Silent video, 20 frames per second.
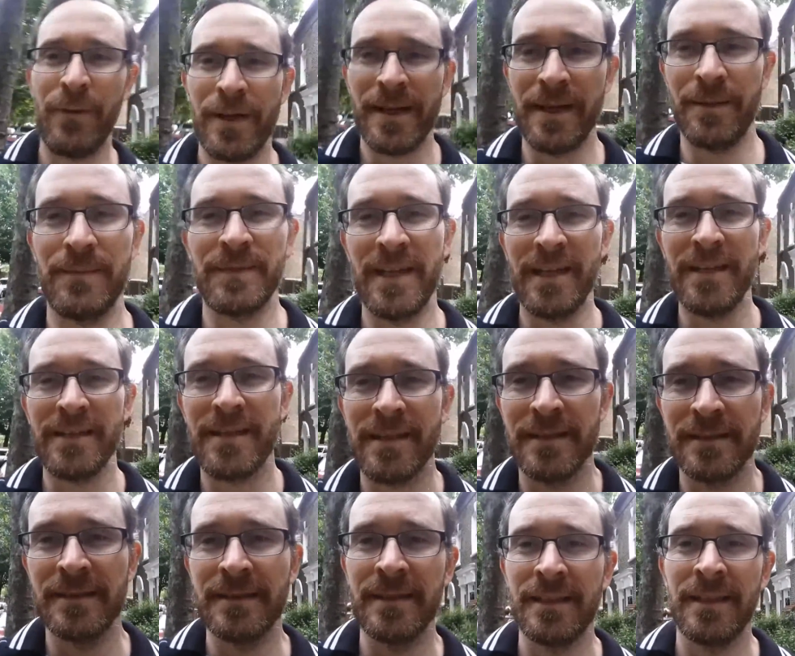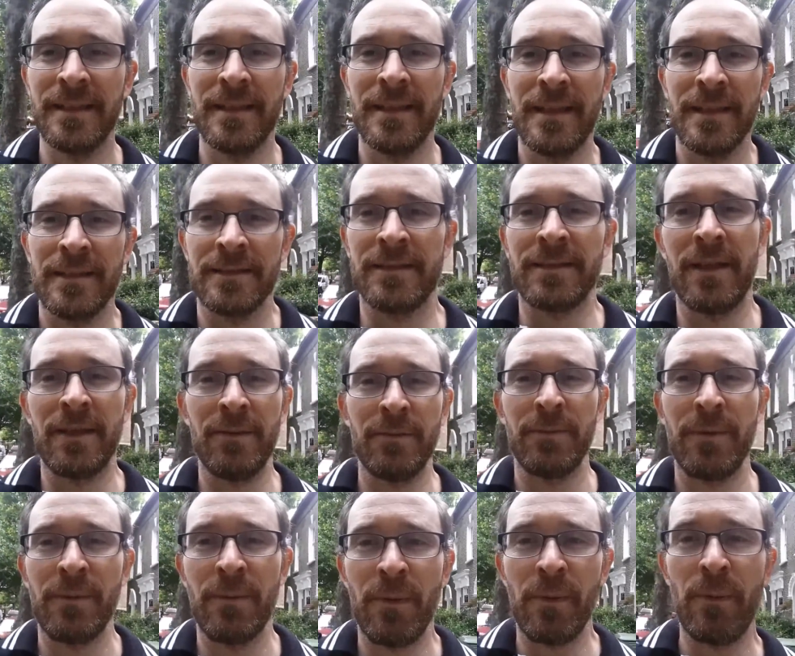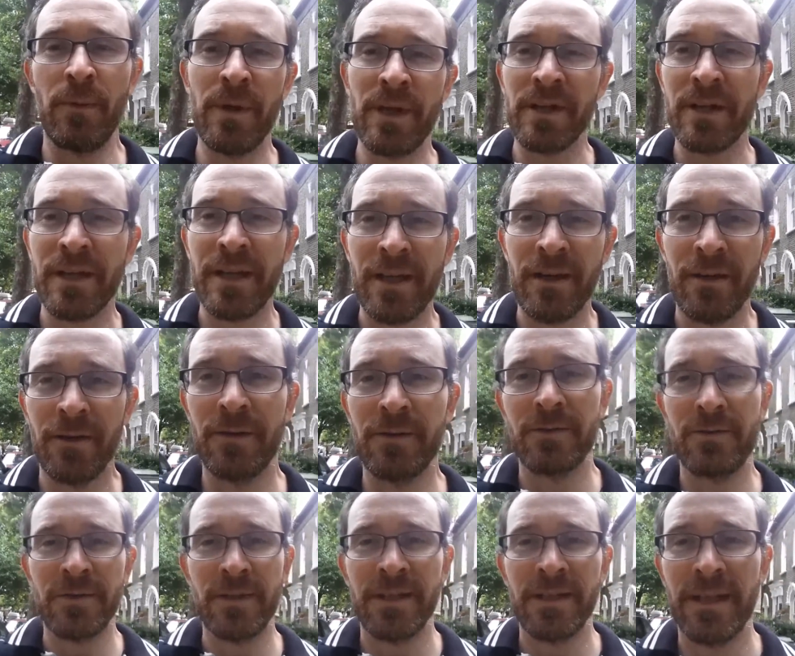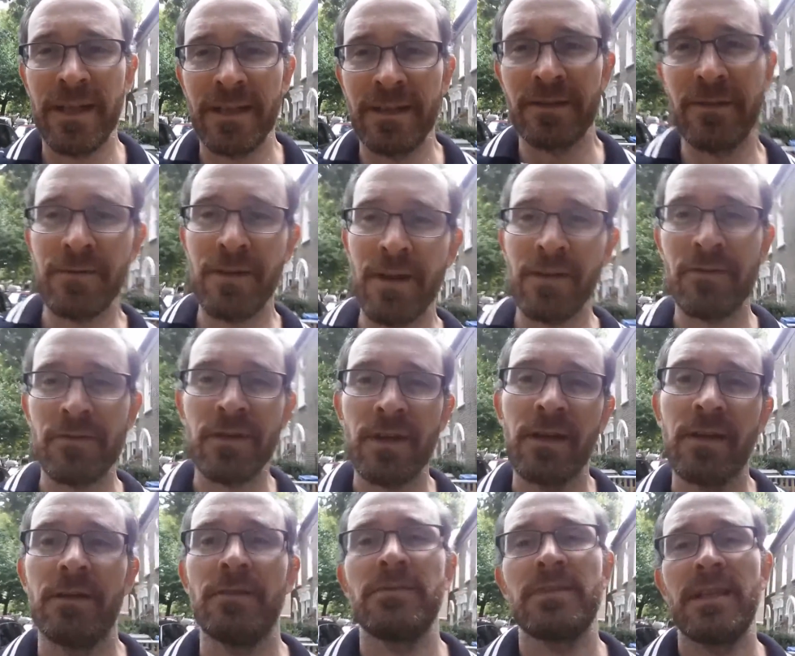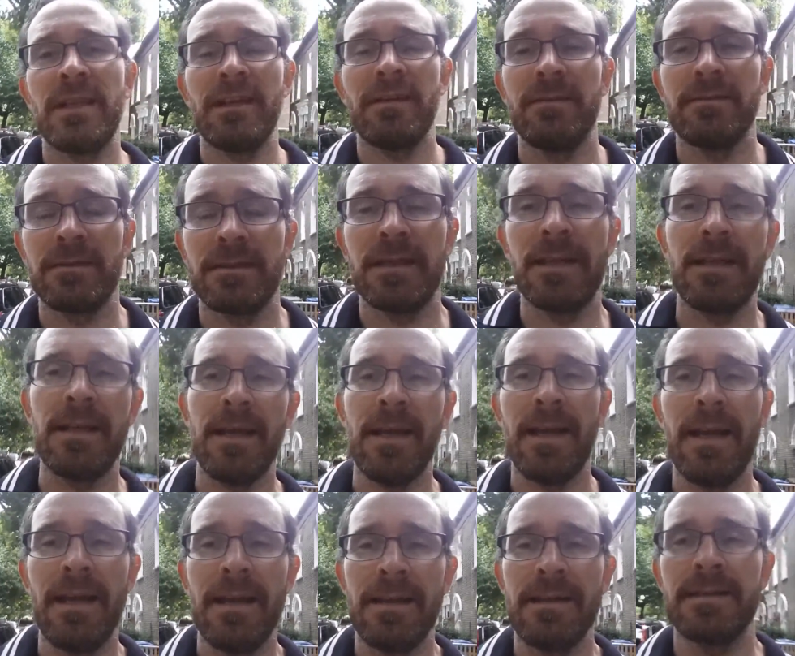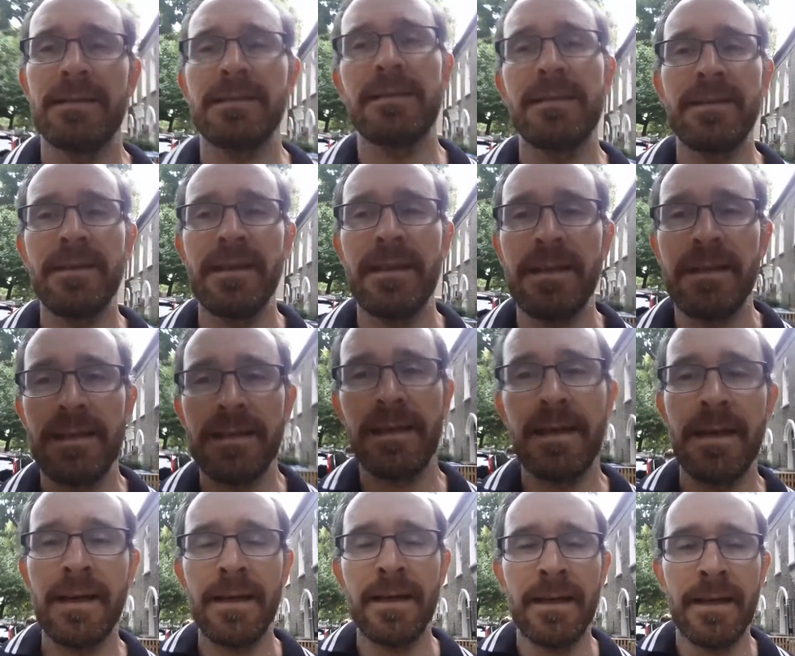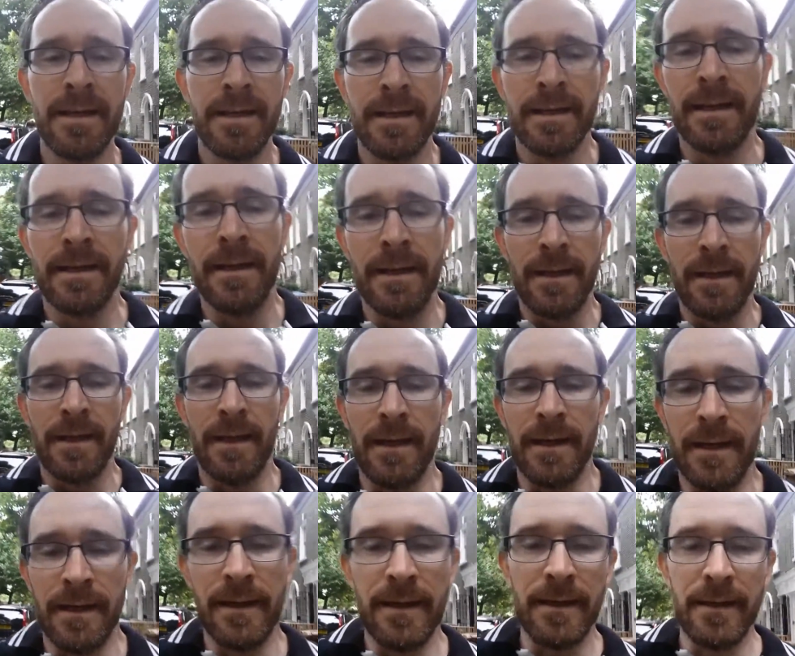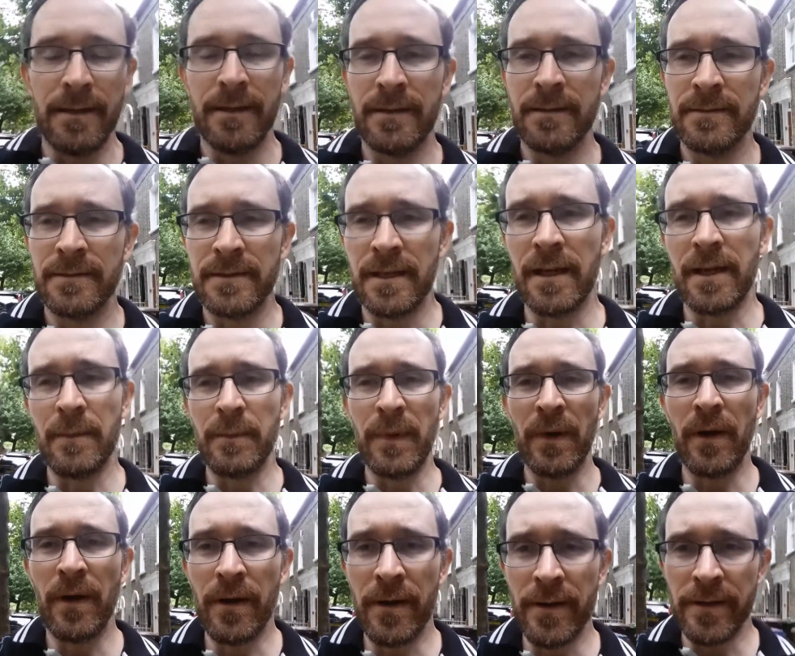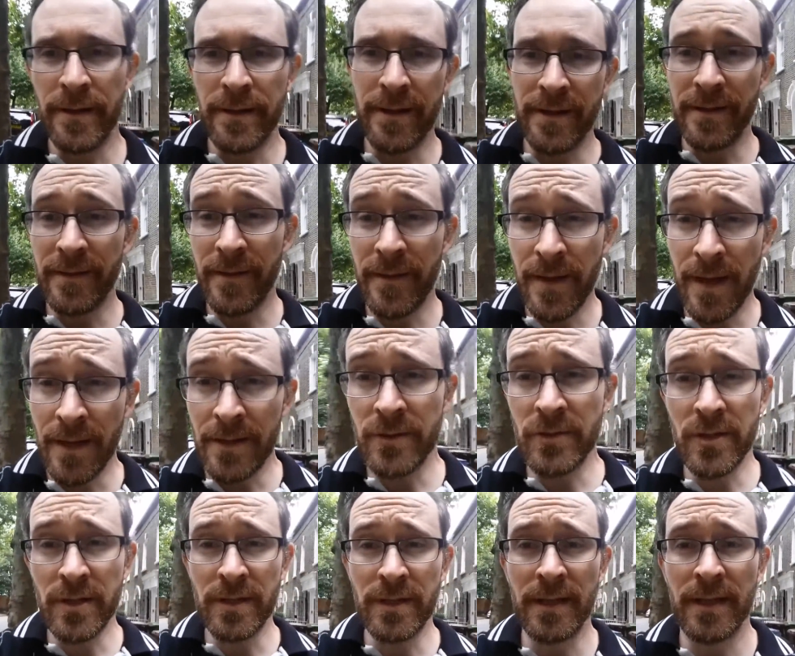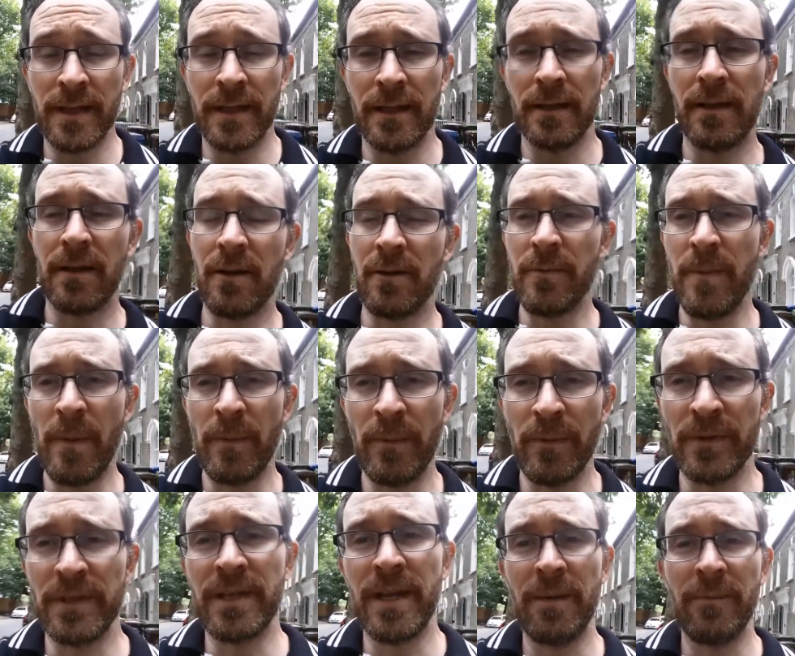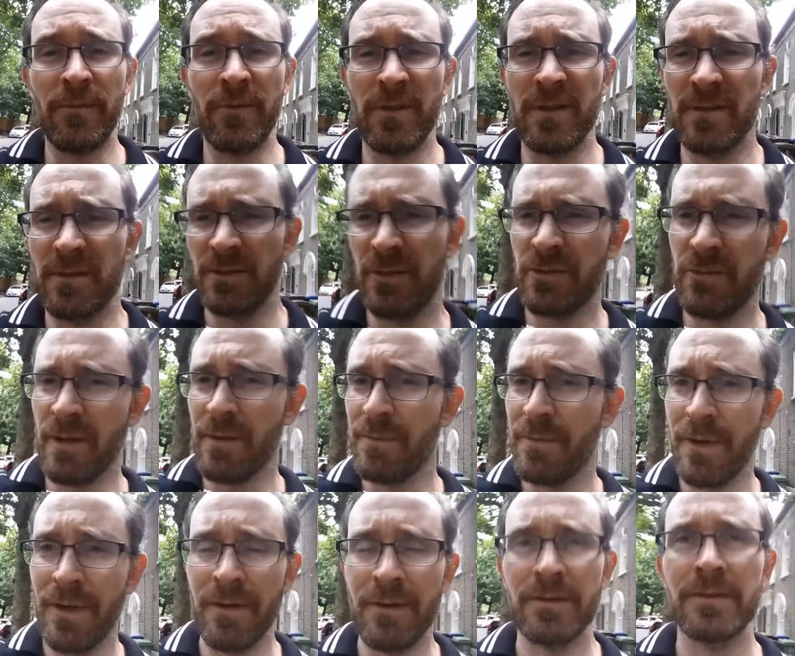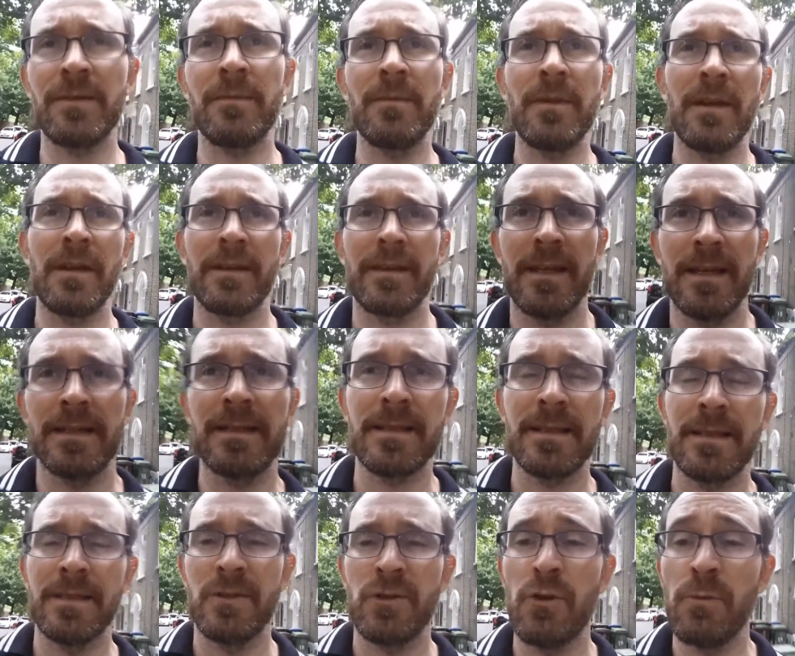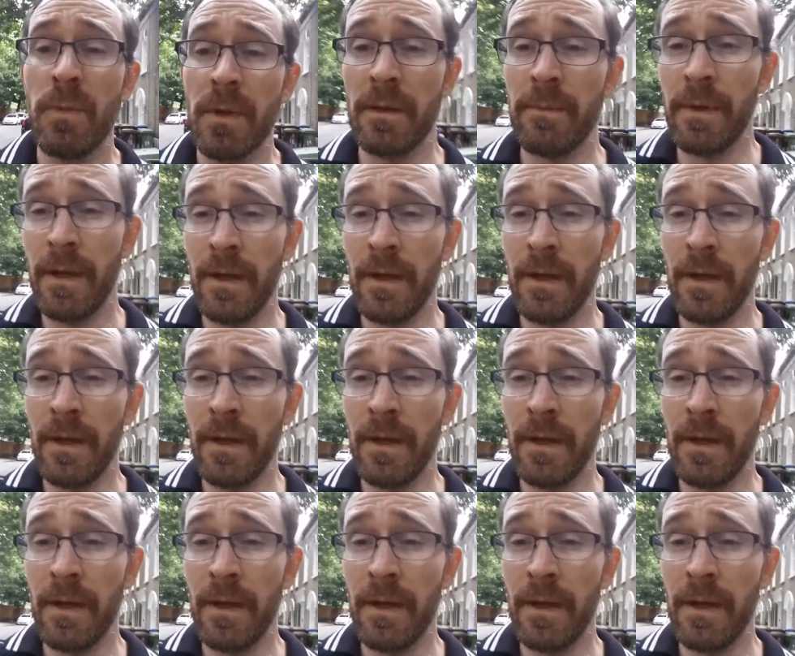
quick update. So, we were working on trying to get the drive shafts out and the it's like a bar underneath the engine. I can't remember what the name for it is, strut bar or something like that, tubular